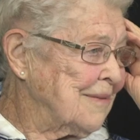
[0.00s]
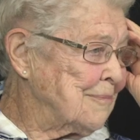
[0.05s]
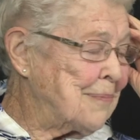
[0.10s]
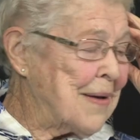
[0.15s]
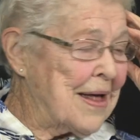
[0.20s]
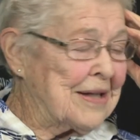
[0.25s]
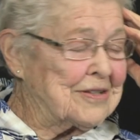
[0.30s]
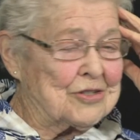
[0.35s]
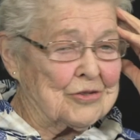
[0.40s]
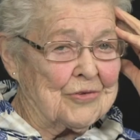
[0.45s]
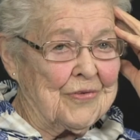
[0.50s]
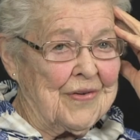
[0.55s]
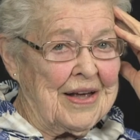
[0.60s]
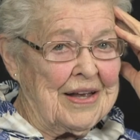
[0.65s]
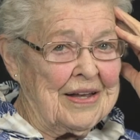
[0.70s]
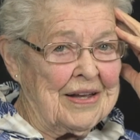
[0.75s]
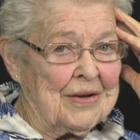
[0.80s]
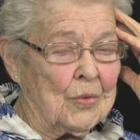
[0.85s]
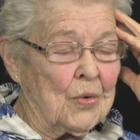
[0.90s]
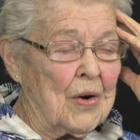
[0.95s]

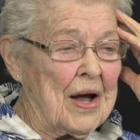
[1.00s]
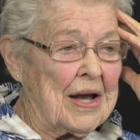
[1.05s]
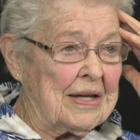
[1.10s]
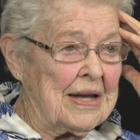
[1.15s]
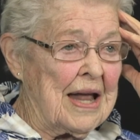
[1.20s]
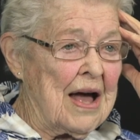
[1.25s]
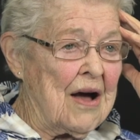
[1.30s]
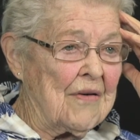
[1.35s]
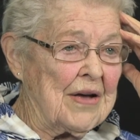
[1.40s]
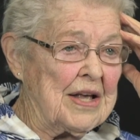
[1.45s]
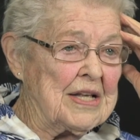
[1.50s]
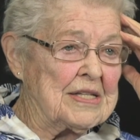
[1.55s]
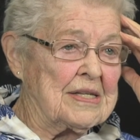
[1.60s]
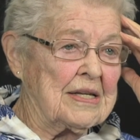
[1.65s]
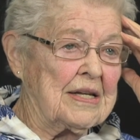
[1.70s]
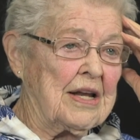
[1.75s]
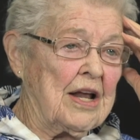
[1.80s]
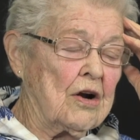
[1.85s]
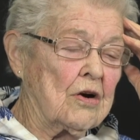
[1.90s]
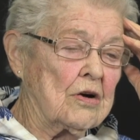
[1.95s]
Pennsylvania, right now he's
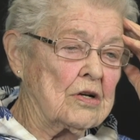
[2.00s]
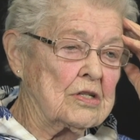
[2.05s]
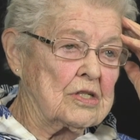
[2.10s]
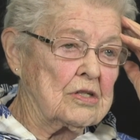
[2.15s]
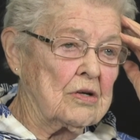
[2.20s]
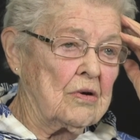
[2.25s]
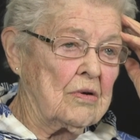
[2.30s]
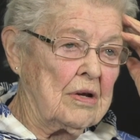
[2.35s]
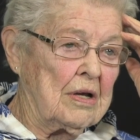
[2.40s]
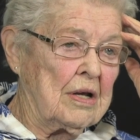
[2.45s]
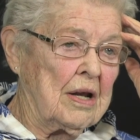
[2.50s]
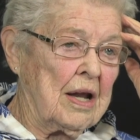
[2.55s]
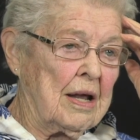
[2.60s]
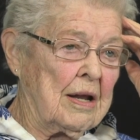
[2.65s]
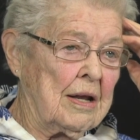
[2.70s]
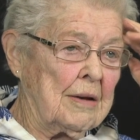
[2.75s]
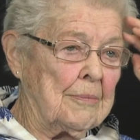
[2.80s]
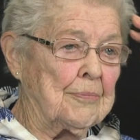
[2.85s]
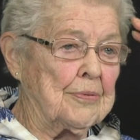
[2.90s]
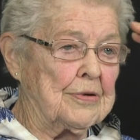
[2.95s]
in Arizona
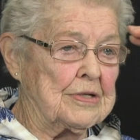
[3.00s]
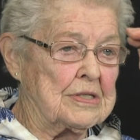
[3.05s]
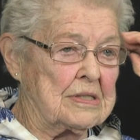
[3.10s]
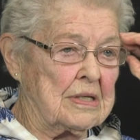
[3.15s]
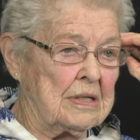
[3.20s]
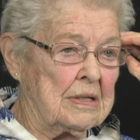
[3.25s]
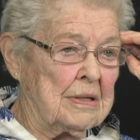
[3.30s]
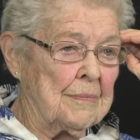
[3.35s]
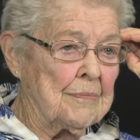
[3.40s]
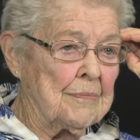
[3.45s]
at a prison.